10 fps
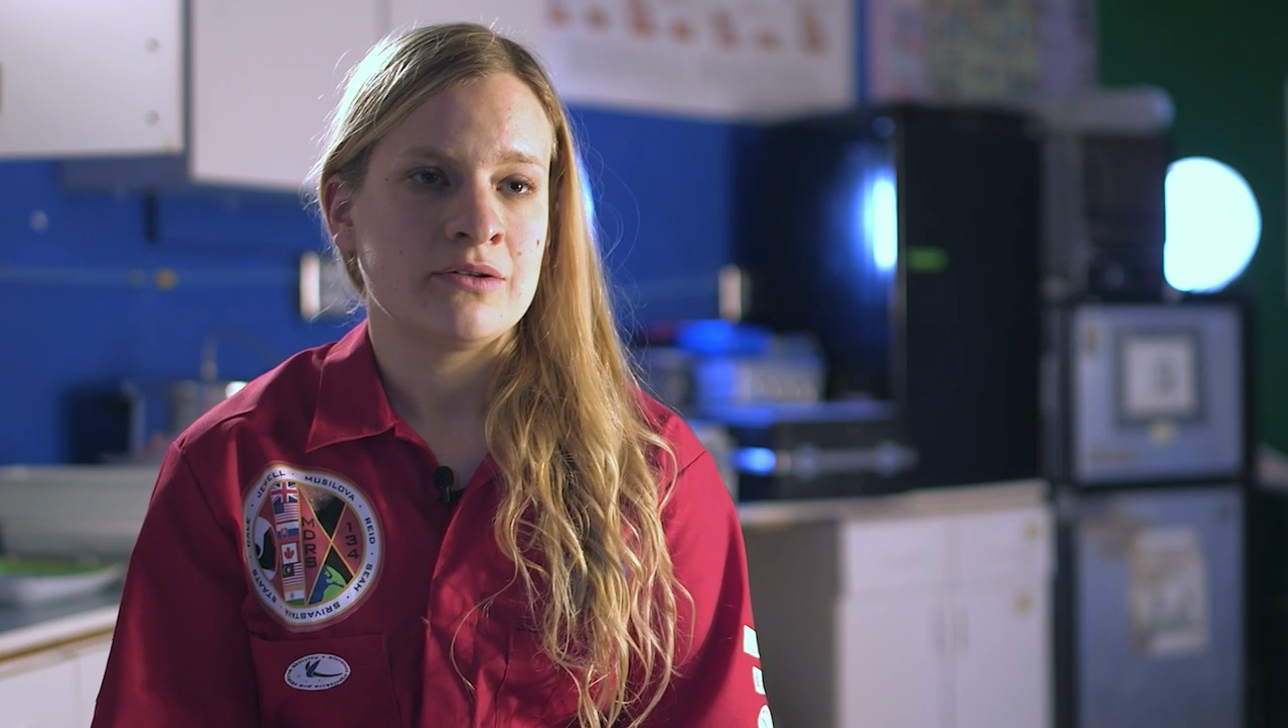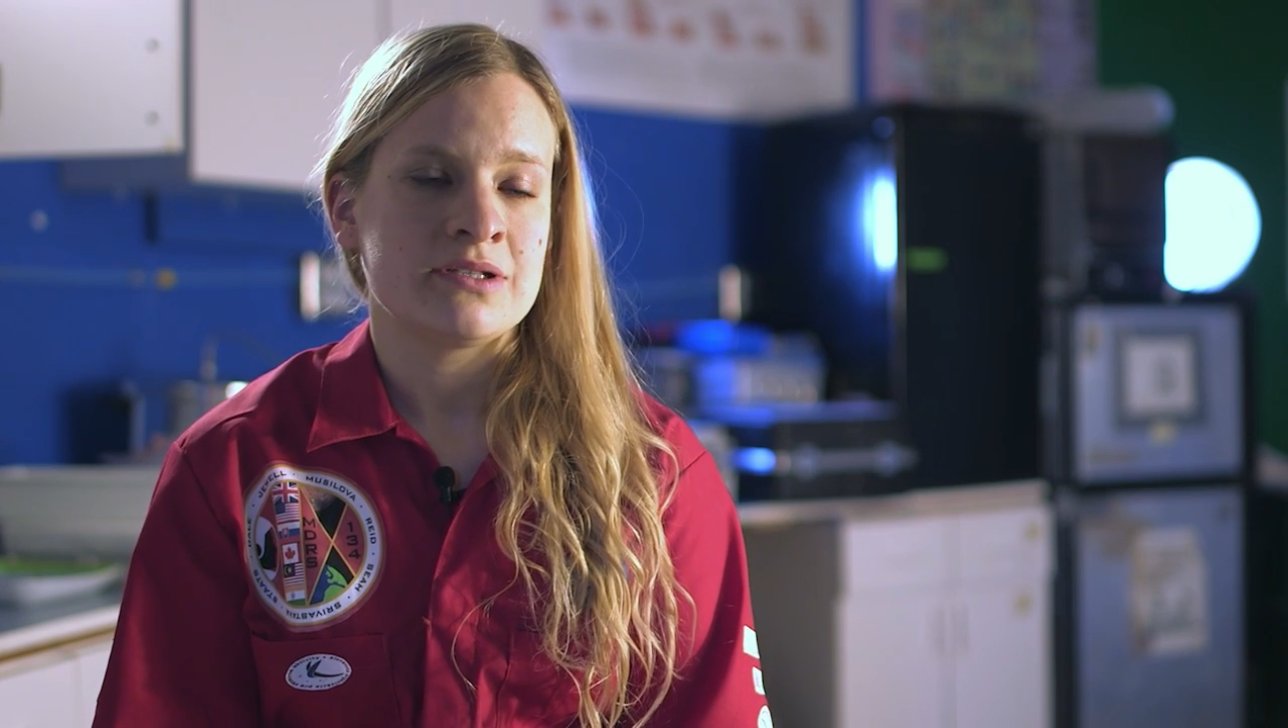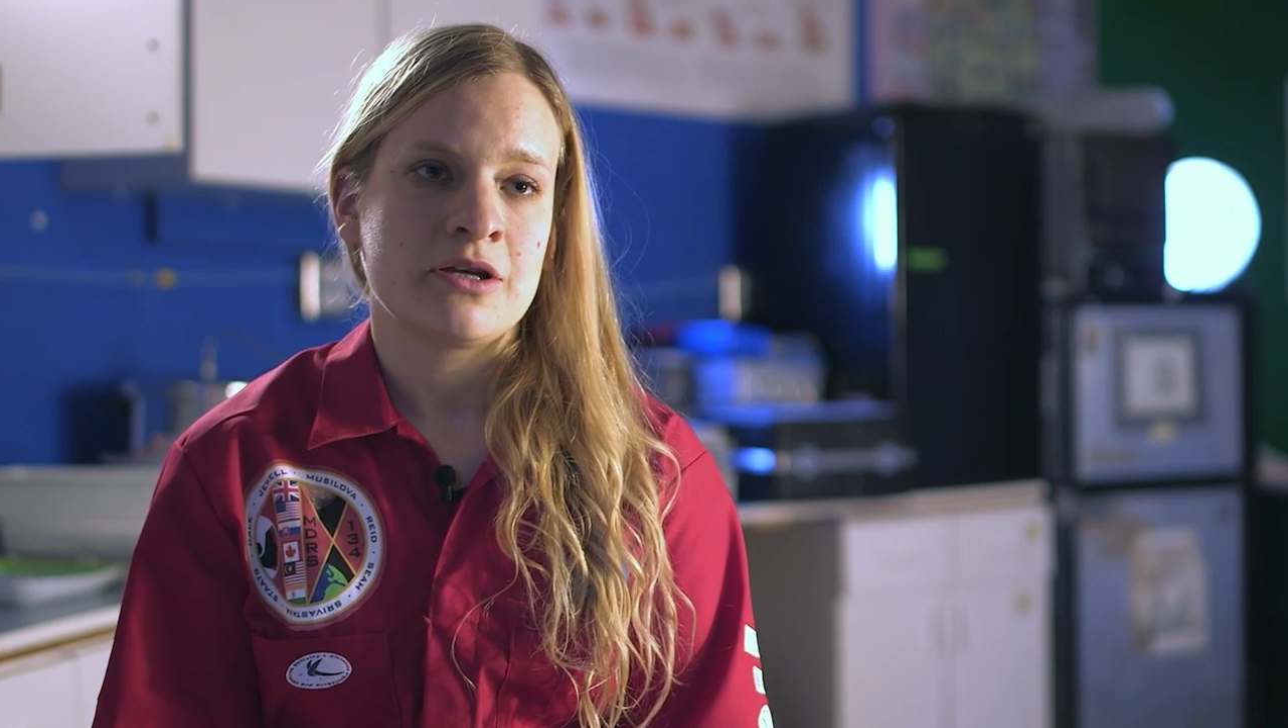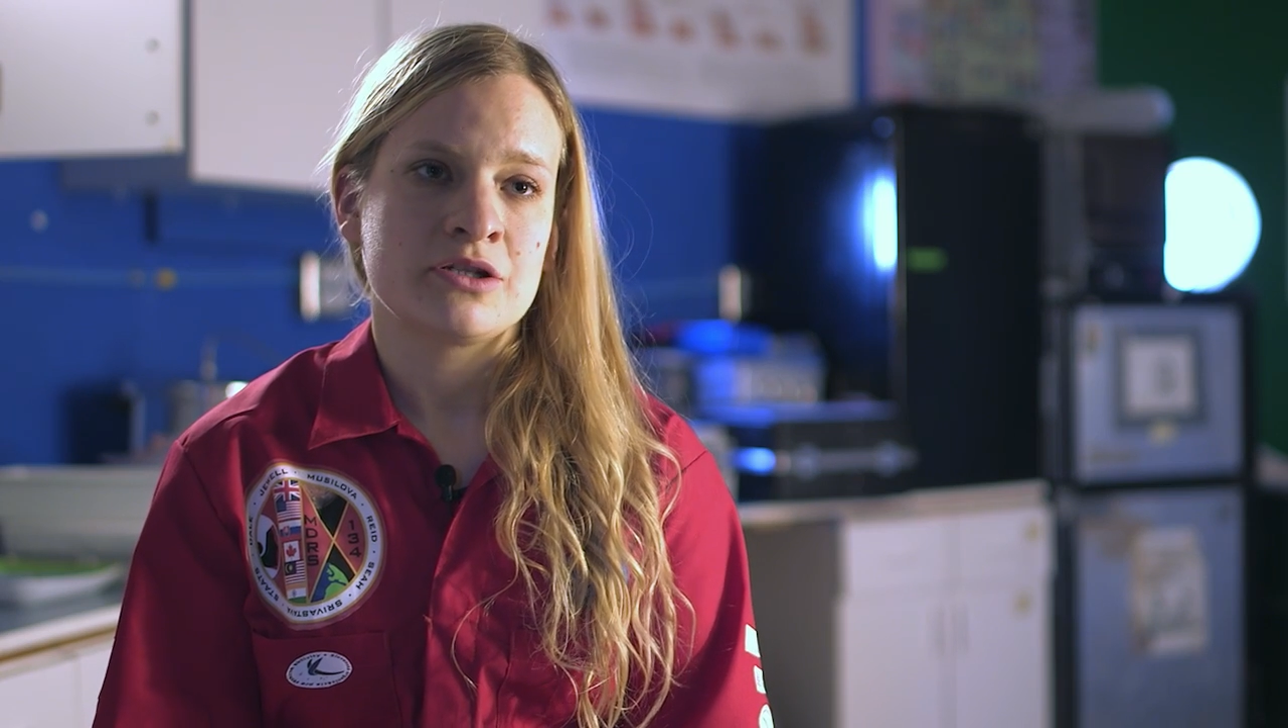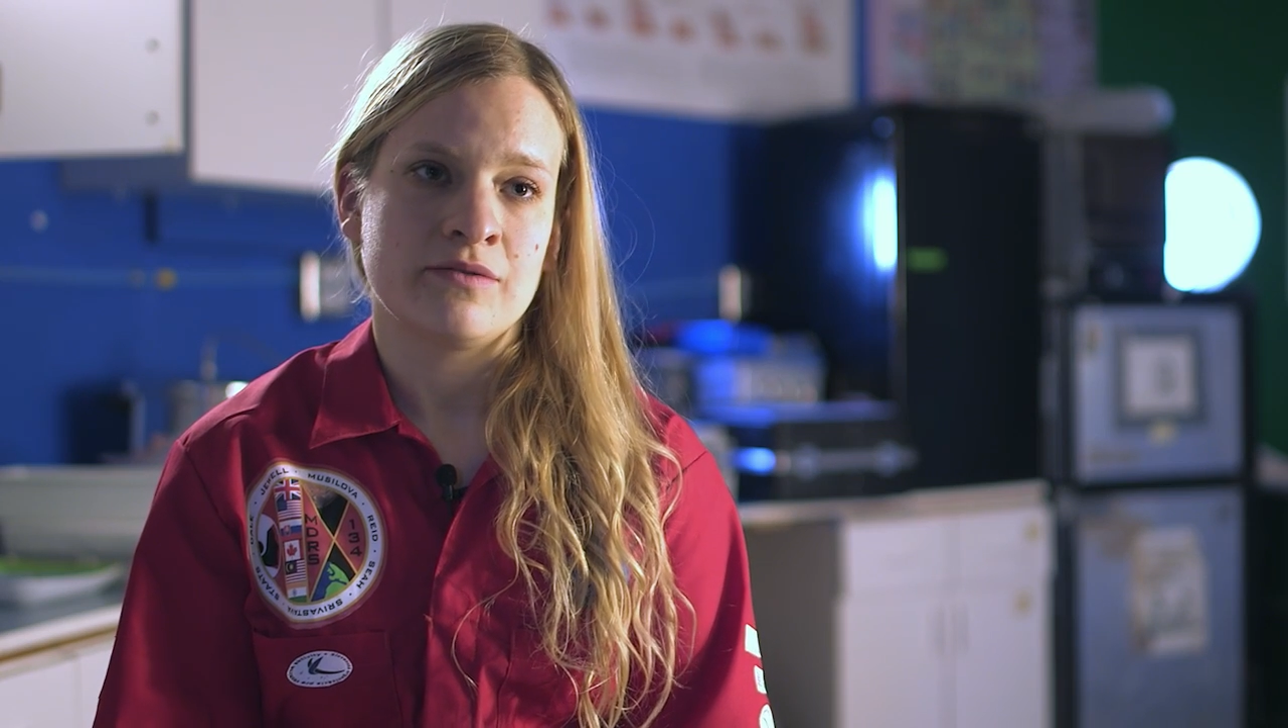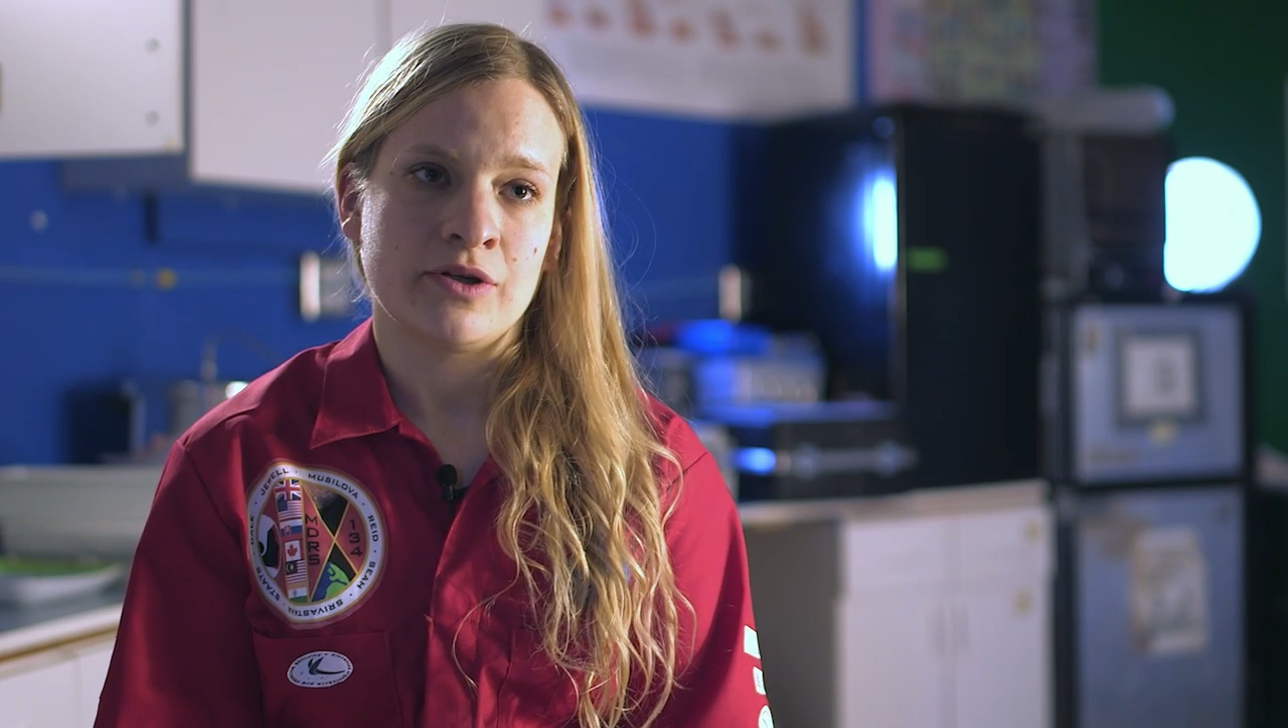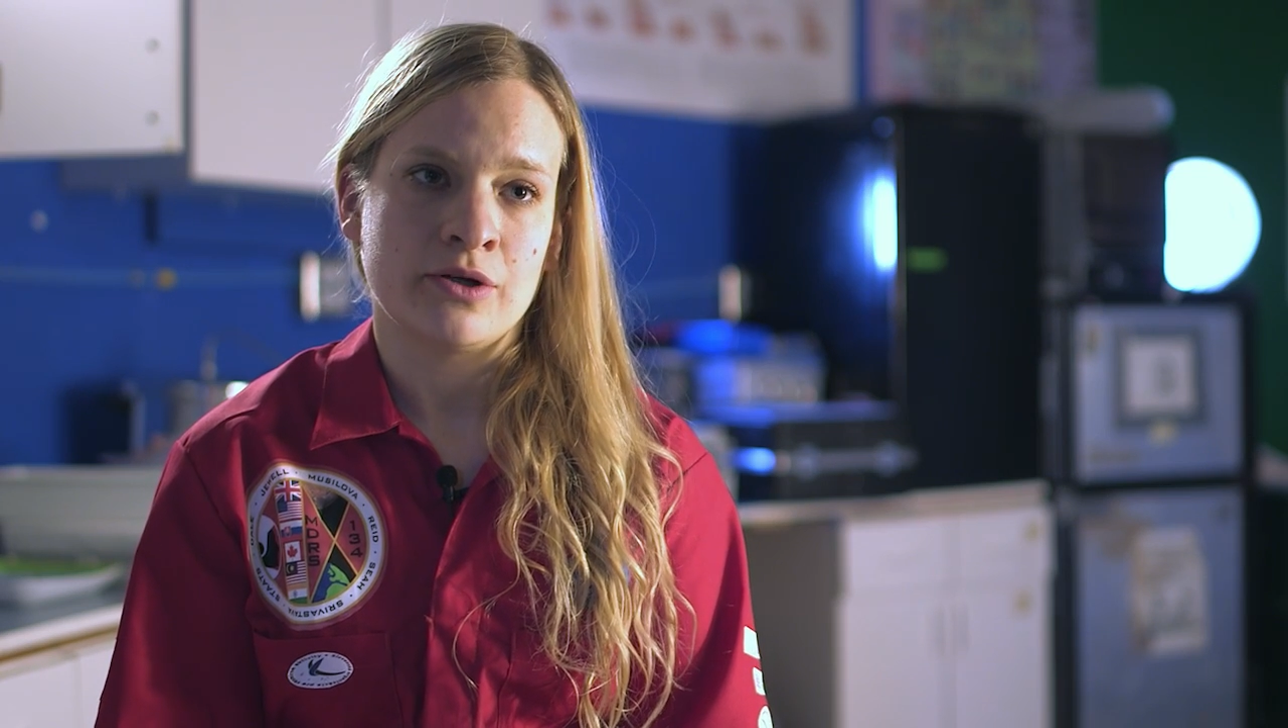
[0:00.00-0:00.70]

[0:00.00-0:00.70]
is actually very